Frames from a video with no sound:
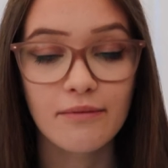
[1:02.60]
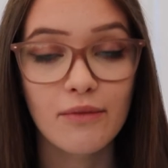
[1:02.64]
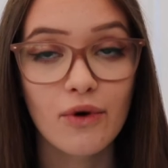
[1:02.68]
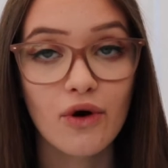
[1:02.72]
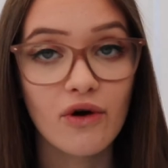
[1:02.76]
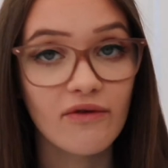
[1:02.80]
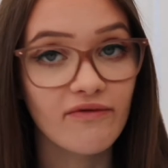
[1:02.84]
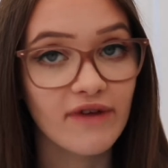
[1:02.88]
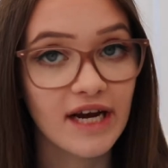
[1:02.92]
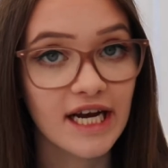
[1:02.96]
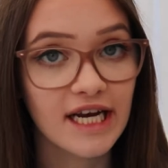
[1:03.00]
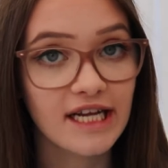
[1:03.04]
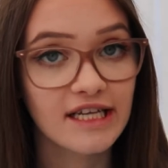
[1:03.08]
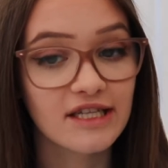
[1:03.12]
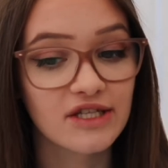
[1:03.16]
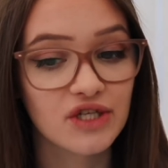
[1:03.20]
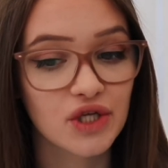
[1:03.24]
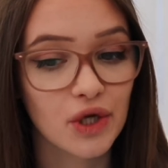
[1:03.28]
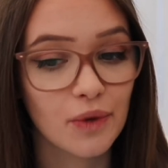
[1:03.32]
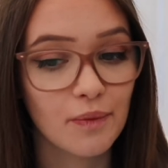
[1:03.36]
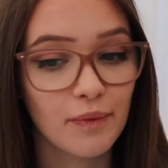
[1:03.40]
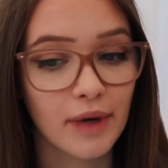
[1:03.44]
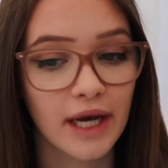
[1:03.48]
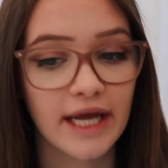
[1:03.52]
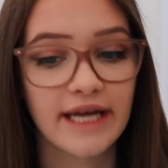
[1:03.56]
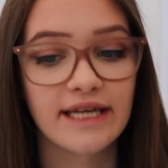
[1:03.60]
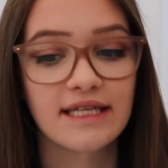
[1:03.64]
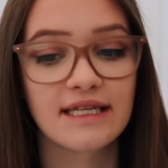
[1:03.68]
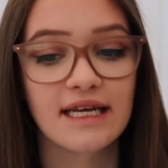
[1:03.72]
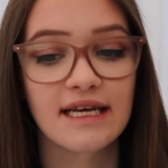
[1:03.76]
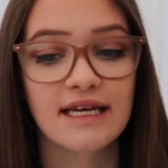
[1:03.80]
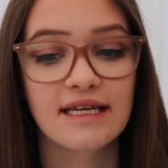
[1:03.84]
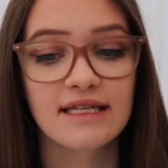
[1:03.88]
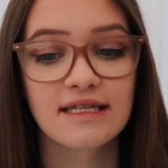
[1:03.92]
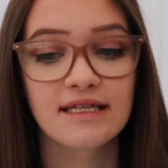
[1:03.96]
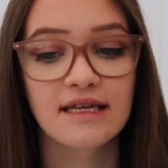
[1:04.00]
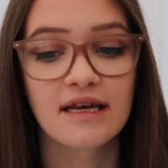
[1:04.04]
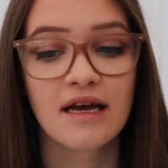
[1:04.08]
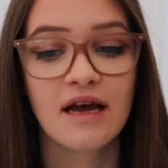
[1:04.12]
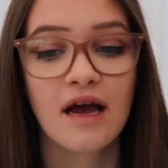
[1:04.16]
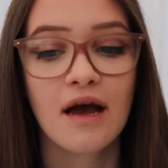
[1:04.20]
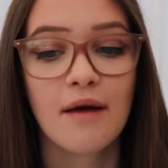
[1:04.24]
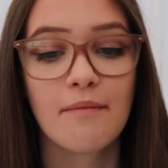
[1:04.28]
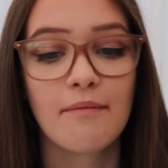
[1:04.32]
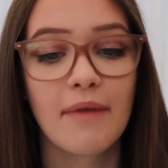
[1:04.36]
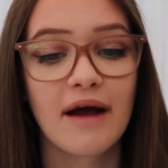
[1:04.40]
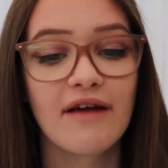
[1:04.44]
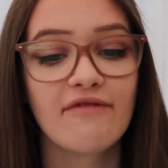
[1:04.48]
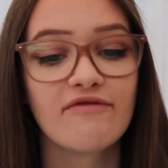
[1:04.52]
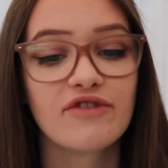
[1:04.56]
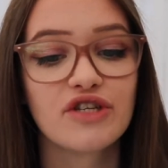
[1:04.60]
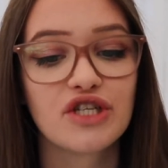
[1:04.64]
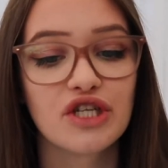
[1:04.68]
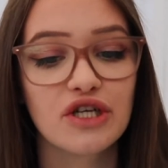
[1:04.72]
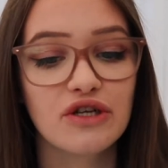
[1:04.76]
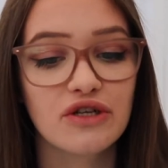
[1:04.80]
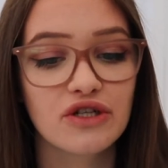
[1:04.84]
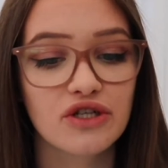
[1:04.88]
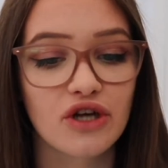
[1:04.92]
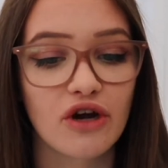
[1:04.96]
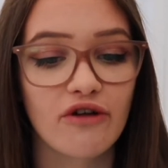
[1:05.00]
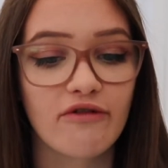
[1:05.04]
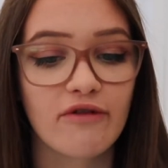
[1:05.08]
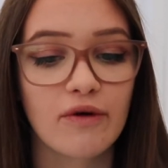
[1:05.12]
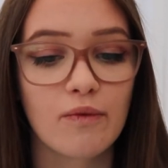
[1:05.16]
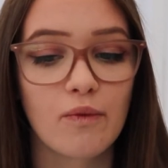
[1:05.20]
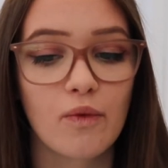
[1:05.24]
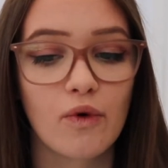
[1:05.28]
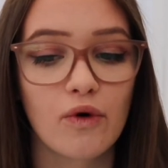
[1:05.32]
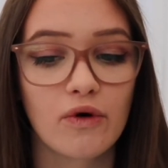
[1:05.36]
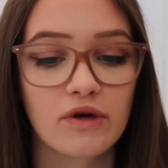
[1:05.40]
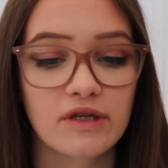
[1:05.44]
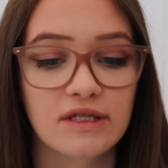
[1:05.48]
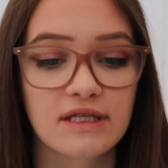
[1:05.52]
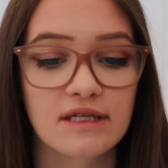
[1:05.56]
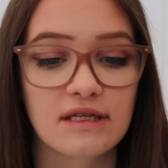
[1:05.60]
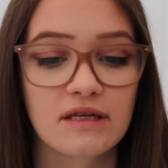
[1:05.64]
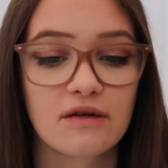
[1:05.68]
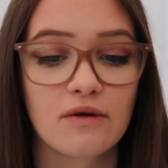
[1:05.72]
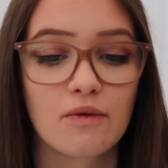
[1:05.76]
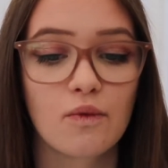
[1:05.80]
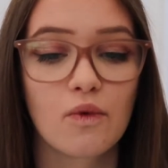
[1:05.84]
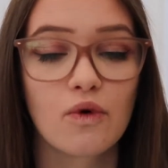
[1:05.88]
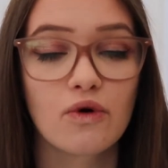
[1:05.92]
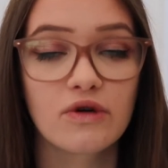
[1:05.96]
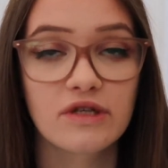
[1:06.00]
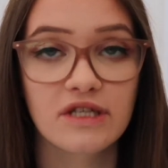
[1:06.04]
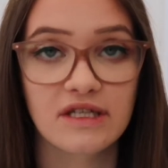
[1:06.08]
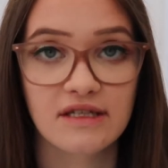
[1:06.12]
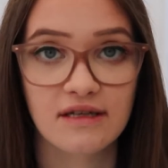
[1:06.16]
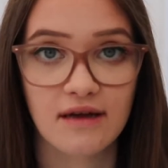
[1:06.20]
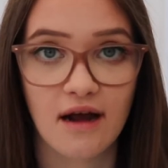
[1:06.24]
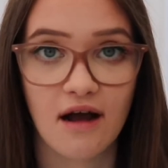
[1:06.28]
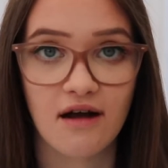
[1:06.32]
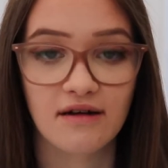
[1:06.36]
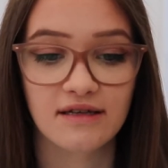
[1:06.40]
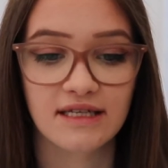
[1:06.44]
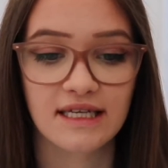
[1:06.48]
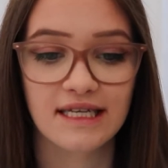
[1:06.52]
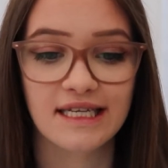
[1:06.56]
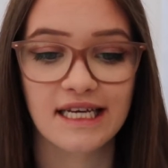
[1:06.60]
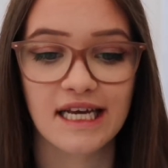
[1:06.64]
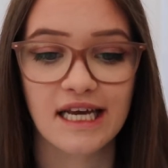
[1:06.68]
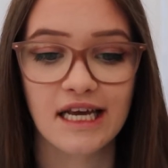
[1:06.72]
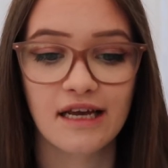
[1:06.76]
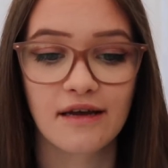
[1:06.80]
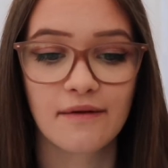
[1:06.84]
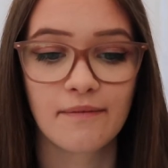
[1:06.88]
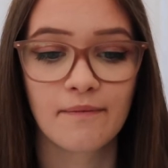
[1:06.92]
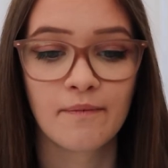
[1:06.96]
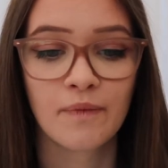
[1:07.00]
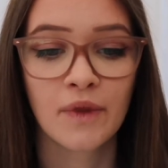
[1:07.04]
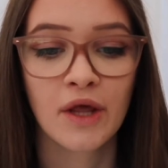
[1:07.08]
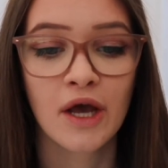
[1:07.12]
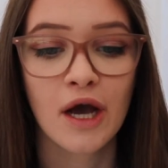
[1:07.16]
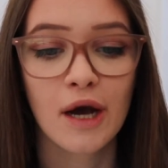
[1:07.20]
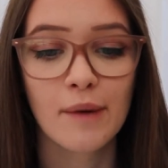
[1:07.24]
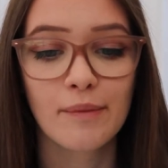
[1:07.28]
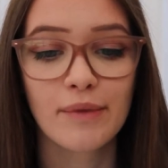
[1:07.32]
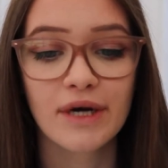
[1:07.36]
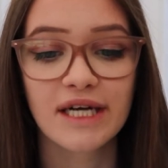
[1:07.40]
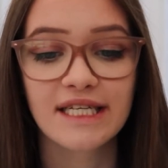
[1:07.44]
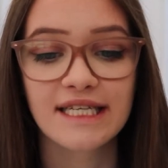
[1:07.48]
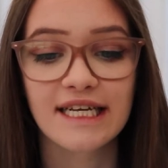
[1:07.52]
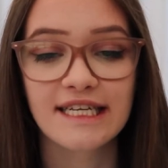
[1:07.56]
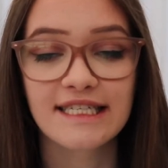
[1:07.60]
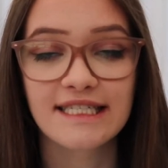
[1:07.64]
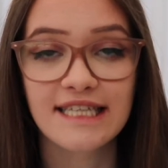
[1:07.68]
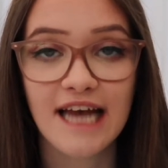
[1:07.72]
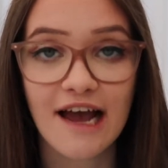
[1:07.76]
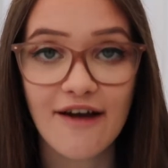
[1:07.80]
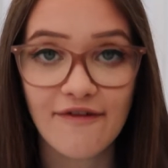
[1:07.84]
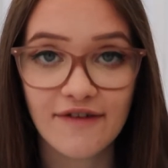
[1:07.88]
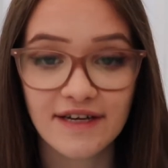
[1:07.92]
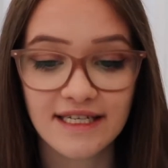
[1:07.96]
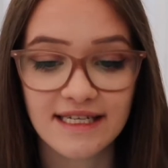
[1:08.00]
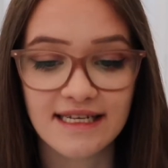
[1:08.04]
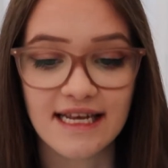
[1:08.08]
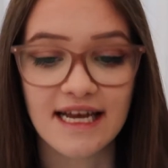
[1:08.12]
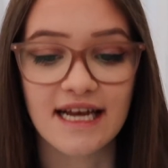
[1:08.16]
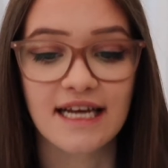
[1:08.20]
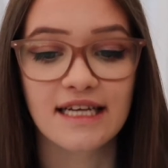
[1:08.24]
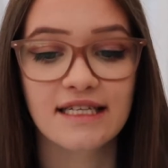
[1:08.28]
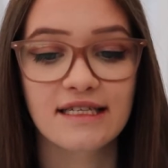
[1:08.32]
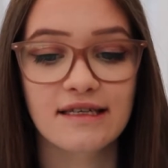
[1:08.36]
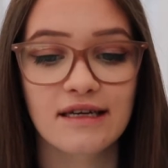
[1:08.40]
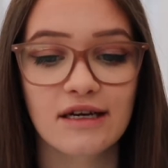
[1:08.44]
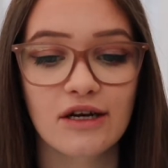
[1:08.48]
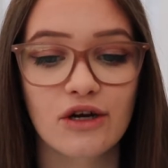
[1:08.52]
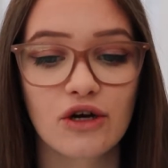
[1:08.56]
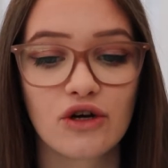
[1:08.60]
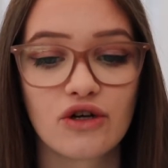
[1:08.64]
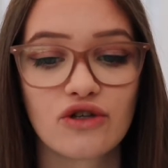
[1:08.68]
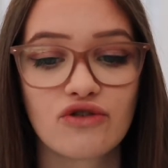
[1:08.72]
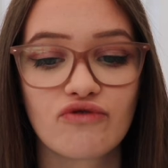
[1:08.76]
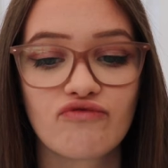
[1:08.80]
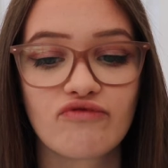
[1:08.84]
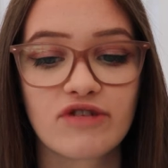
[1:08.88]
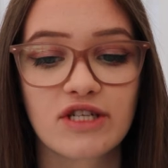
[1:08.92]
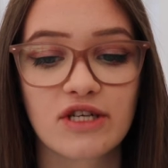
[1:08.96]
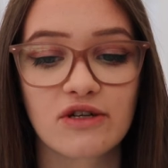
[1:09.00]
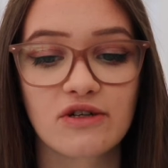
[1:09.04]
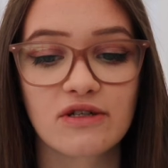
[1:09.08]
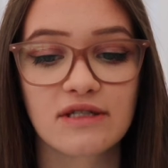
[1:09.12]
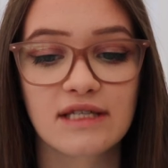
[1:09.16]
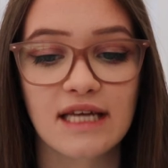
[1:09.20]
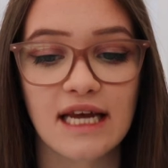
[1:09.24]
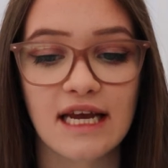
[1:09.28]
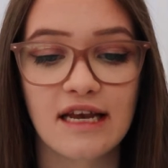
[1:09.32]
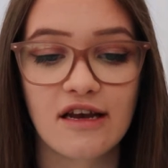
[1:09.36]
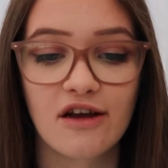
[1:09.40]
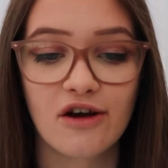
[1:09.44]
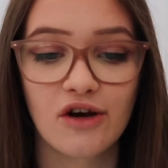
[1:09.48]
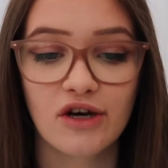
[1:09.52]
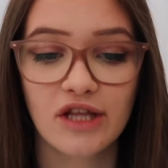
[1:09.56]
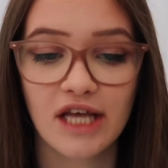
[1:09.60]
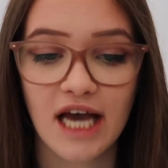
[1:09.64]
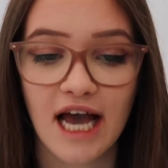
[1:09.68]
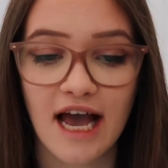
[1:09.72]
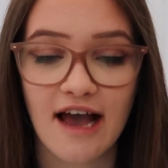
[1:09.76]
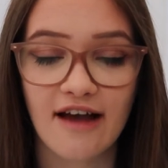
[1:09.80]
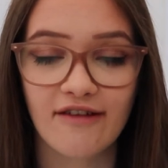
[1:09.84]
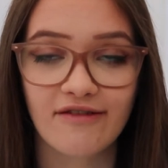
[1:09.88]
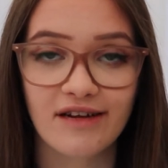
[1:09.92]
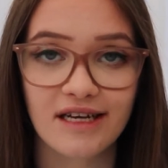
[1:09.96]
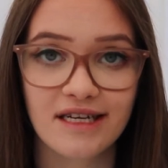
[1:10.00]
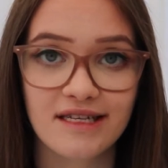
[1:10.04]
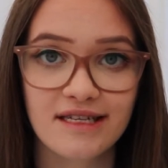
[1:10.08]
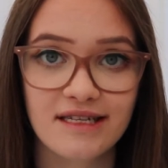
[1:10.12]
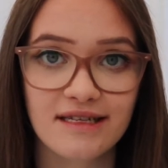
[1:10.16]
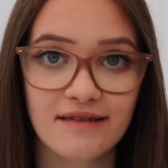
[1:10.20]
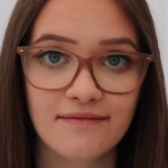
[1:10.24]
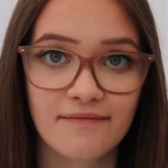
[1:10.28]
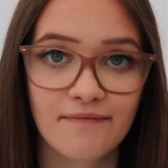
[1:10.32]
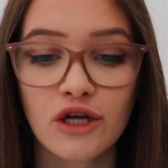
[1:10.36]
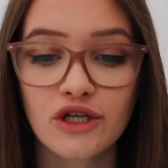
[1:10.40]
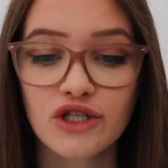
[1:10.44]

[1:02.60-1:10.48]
more rain in some places might reduce current water scarcity, but a deficit could result in other areas.